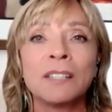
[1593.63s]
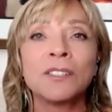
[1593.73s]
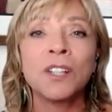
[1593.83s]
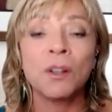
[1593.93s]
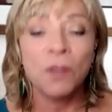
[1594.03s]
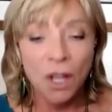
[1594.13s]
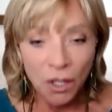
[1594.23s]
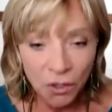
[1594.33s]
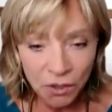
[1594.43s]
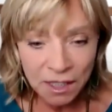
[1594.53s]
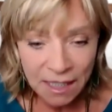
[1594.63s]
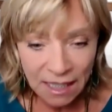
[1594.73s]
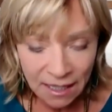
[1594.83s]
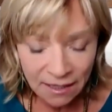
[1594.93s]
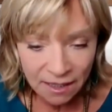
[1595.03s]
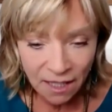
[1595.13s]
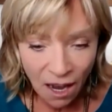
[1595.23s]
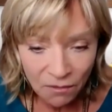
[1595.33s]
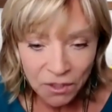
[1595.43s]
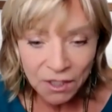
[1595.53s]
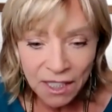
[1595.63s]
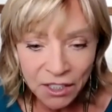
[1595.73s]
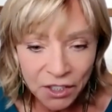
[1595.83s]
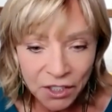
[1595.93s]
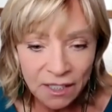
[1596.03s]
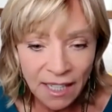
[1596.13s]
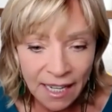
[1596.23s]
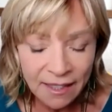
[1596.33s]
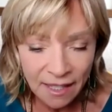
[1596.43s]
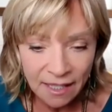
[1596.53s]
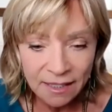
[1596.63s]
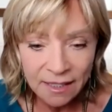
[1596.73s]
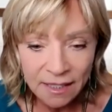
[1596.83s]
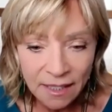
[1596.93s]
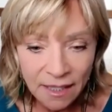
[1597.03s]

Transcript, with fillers: And so you're seeing this conversation like this.